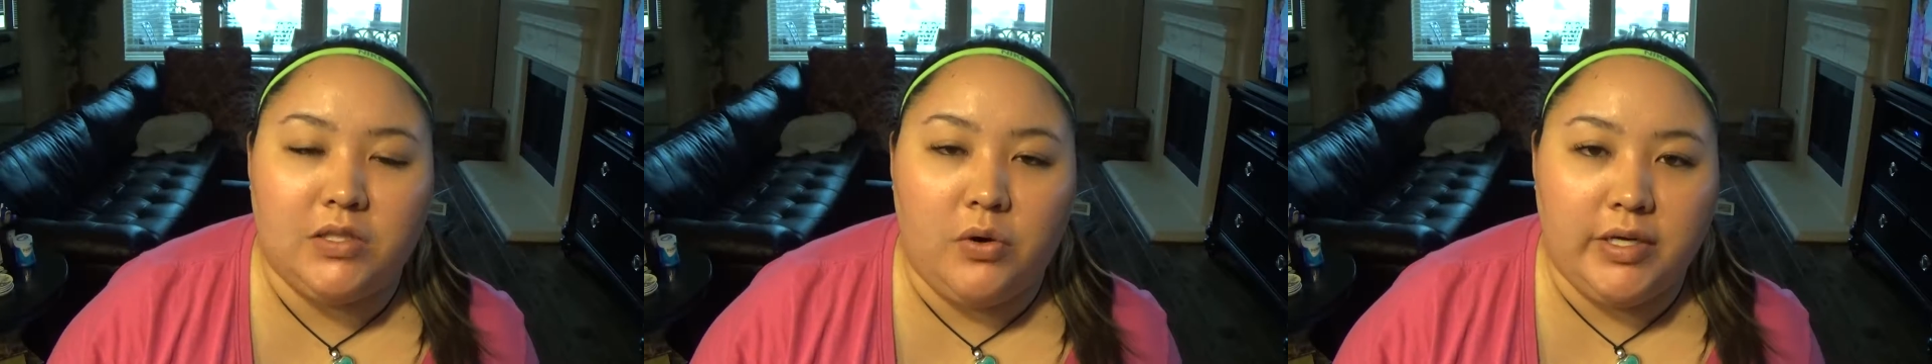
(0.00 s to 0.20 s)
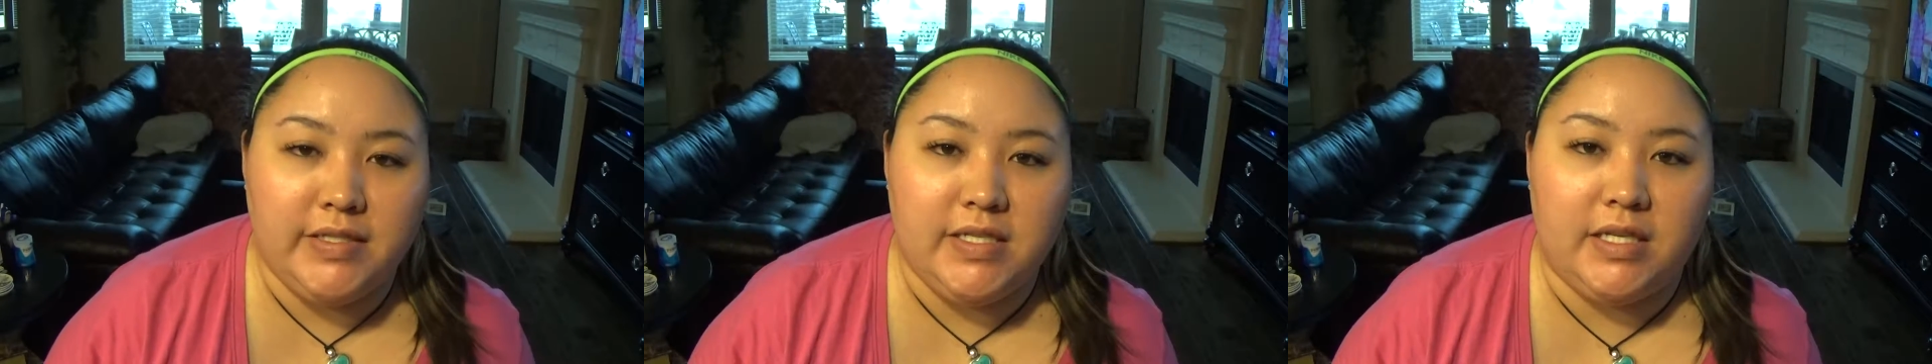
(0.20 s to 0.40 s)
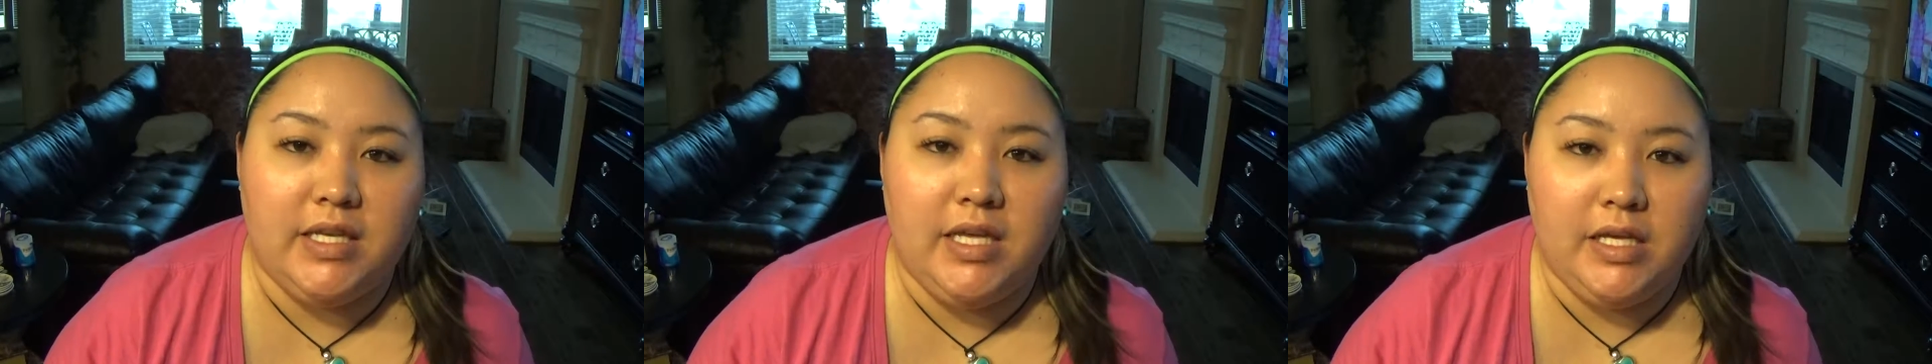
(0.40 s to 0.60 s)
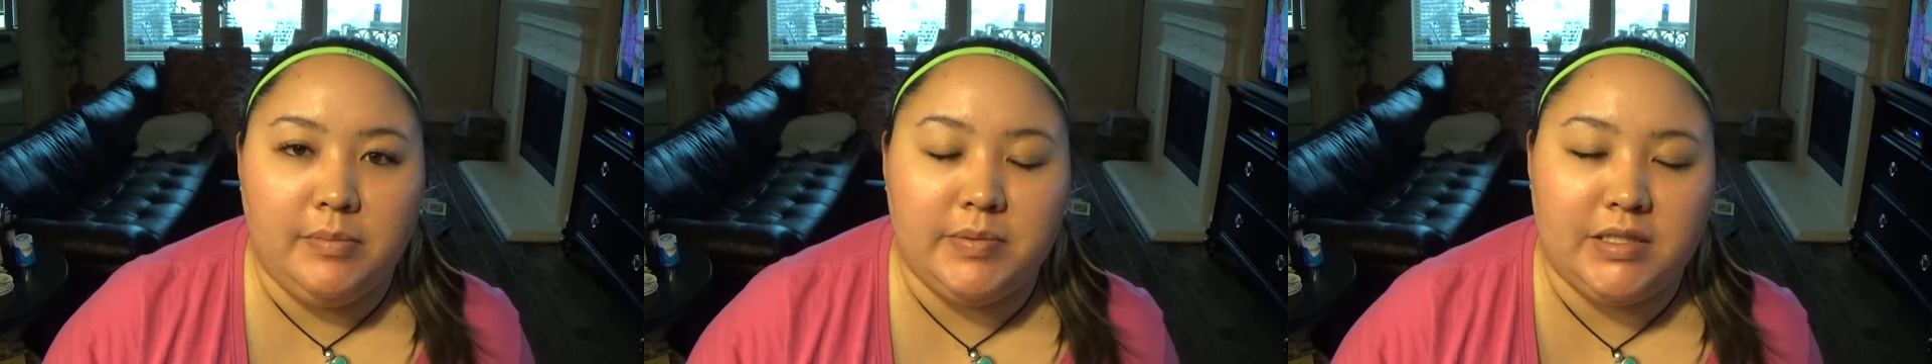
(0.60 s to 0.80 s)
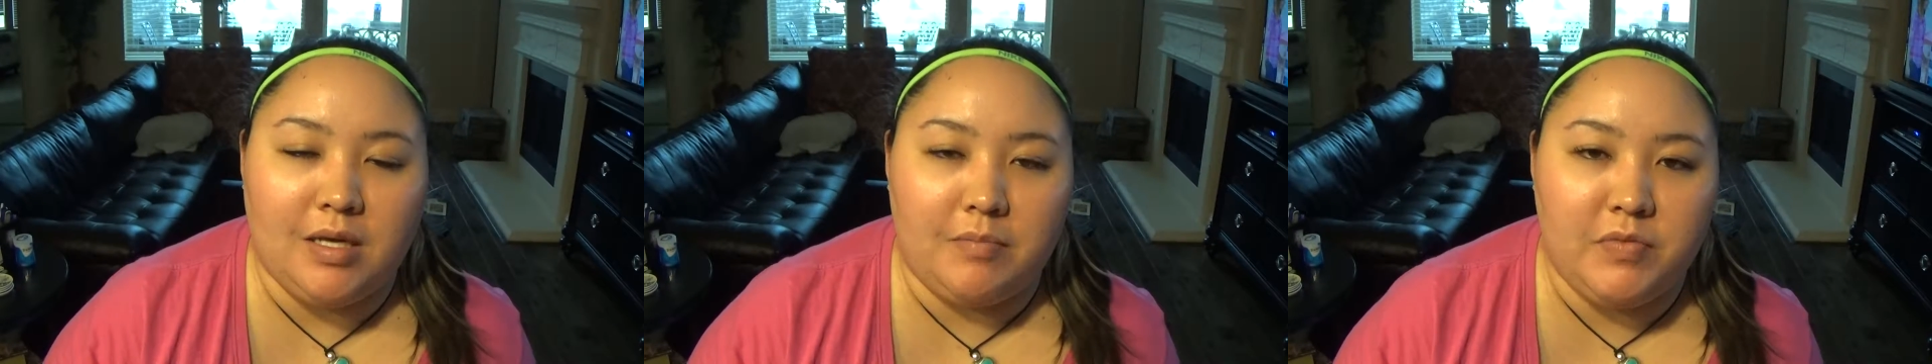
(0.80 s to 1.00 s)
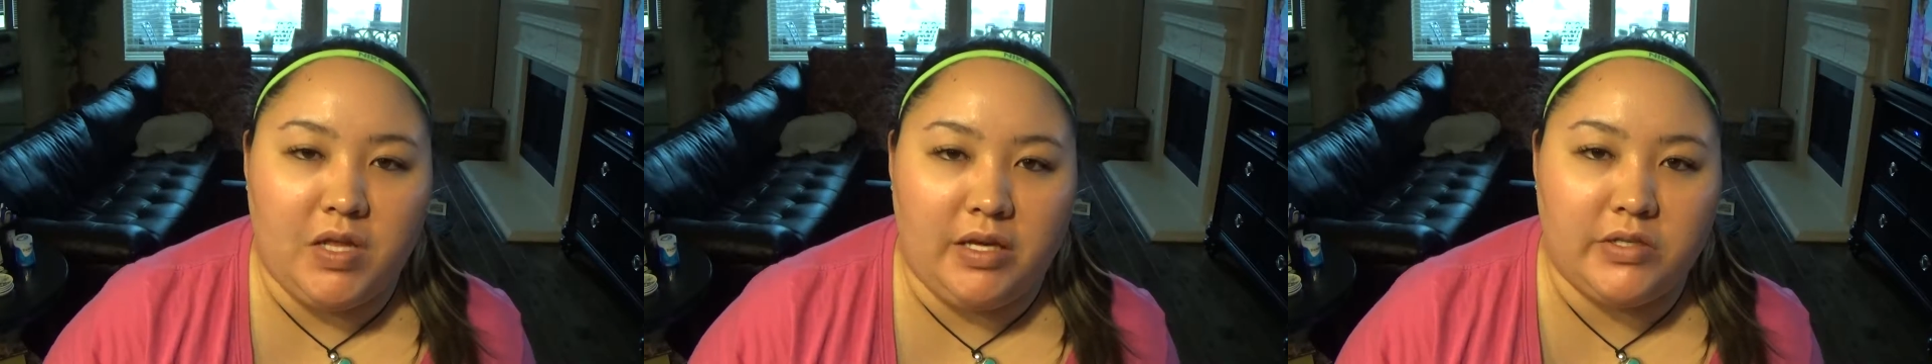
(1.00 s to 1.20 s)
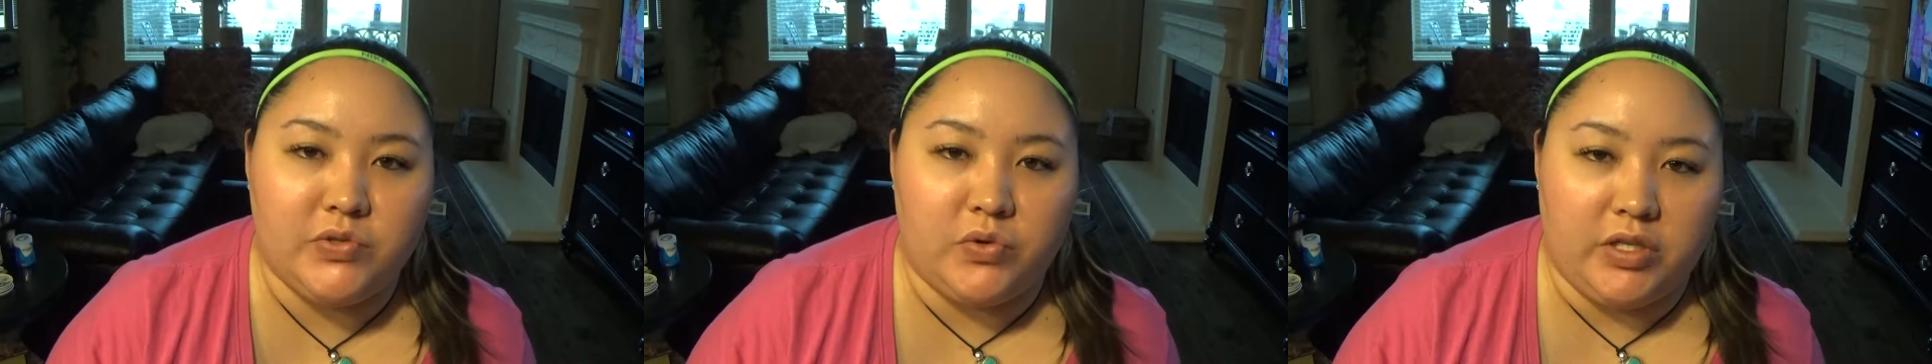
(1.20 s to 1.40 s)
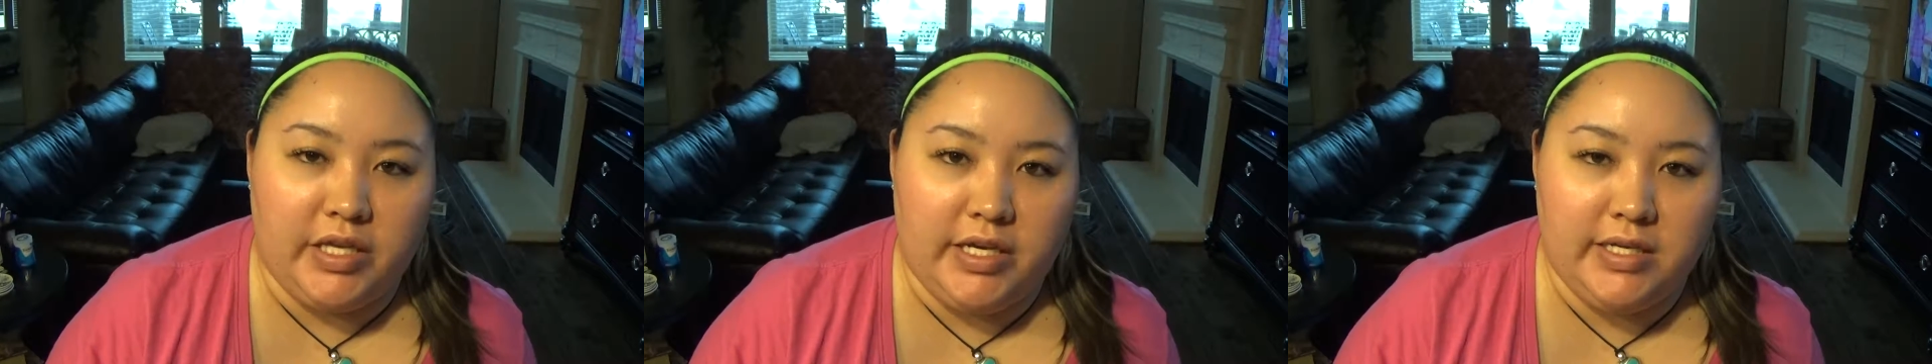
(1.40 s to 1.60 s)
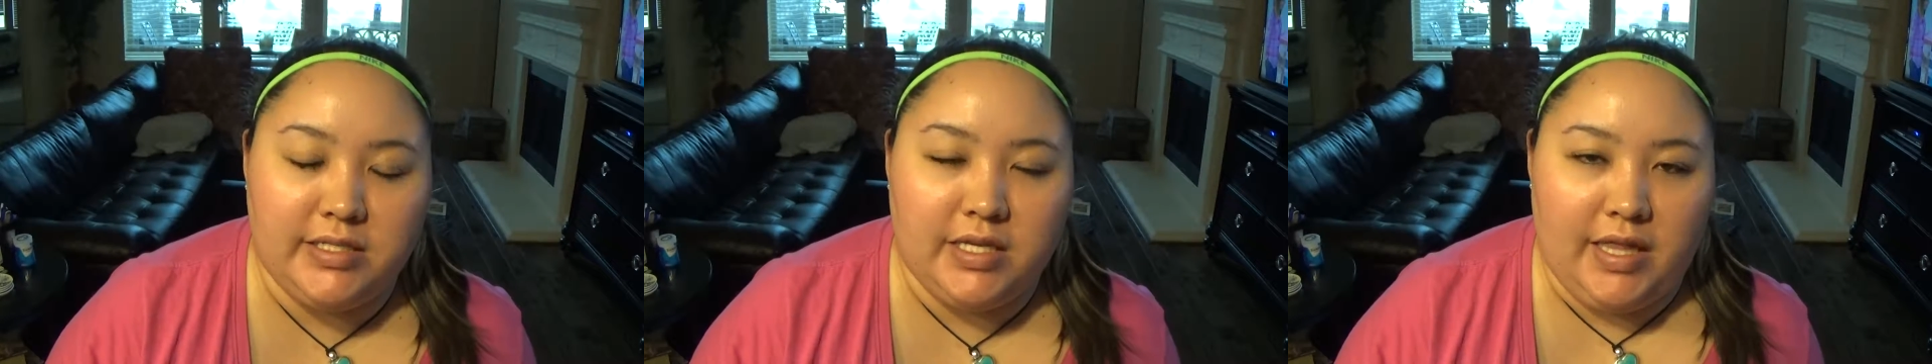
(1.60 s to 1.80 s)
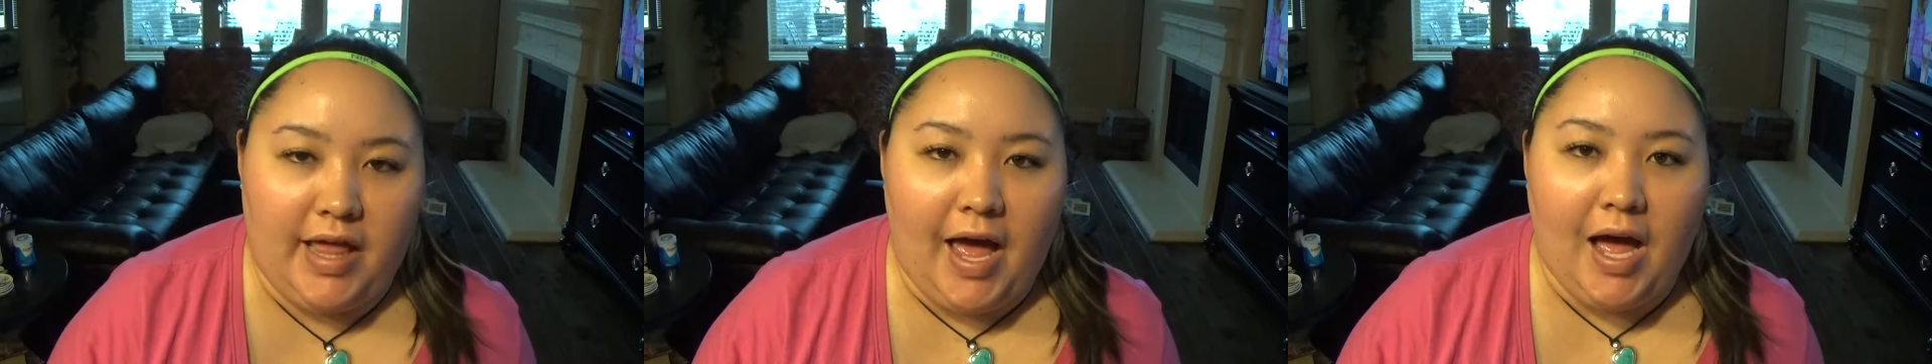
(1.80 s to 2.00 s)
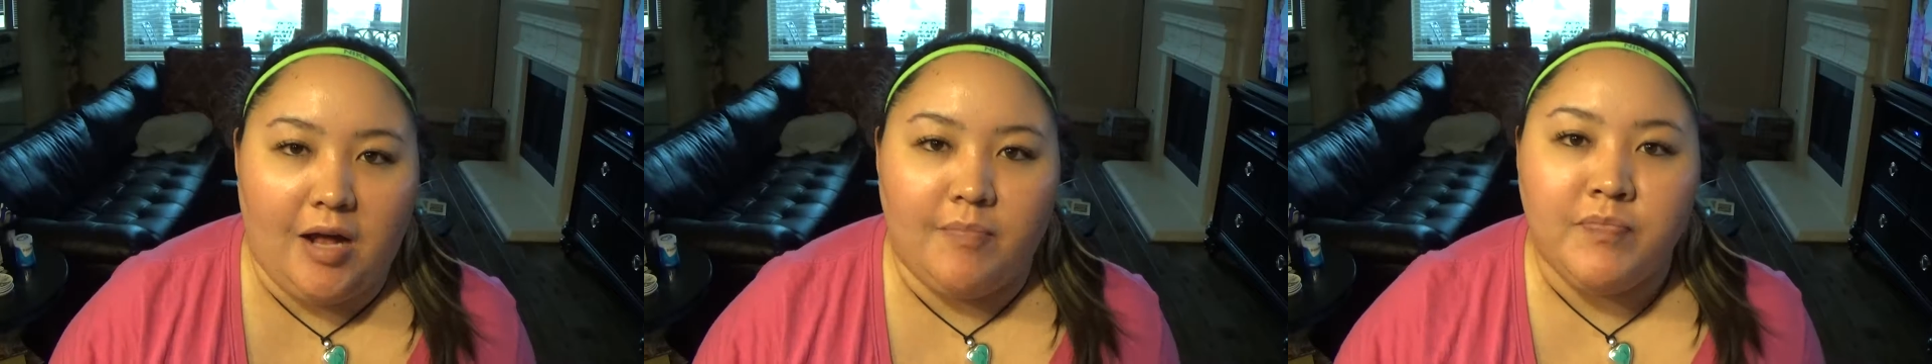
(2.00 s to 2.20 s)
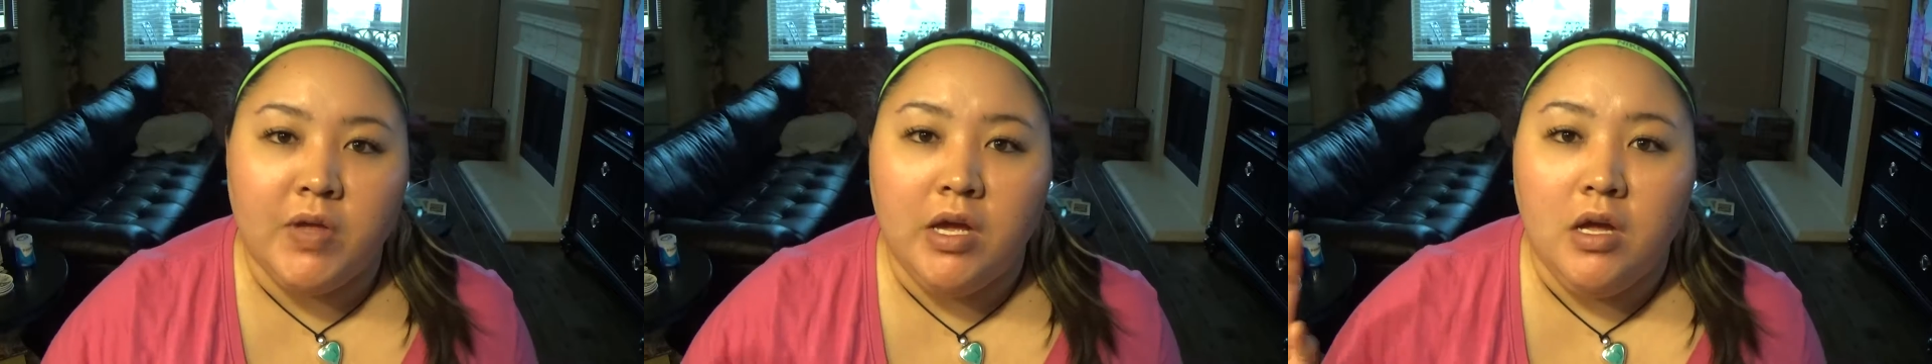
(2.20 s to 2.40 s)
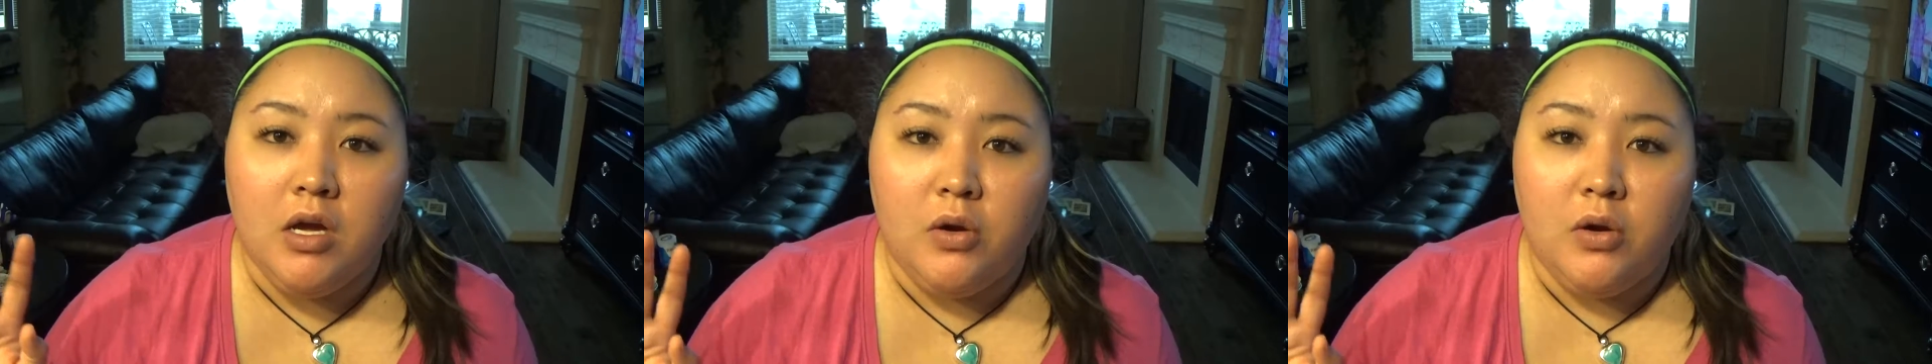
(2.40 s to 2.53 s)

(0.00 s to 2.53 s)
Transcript: so i did keep some things related to that